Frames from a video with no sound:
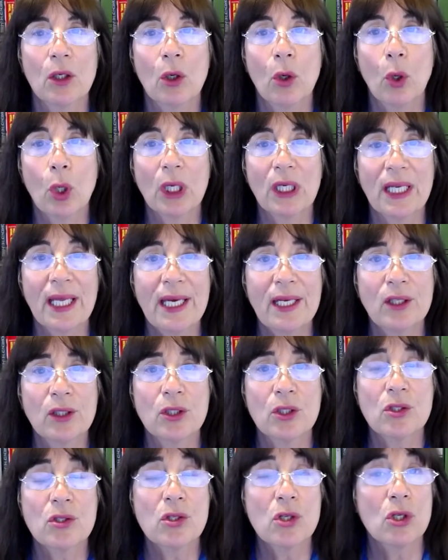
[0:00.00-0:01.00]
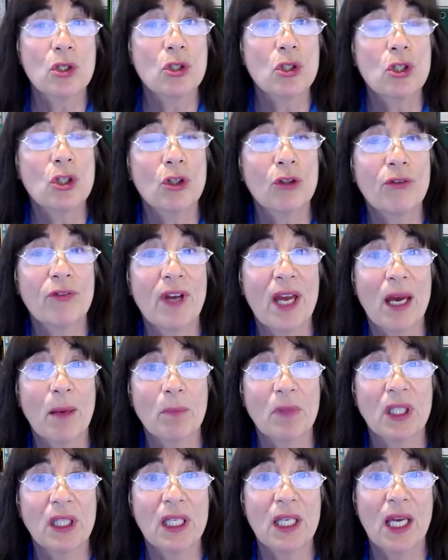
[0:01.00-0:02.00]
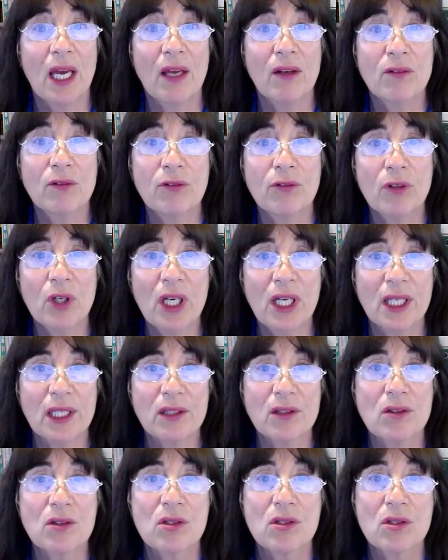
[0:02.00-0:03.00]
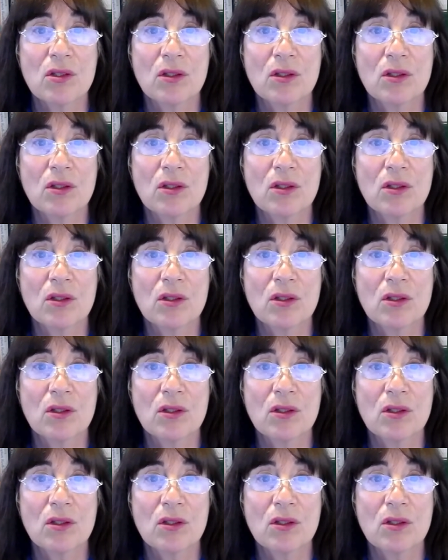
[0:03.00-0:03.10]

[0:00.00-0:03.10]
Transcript: or letters to your family and friends.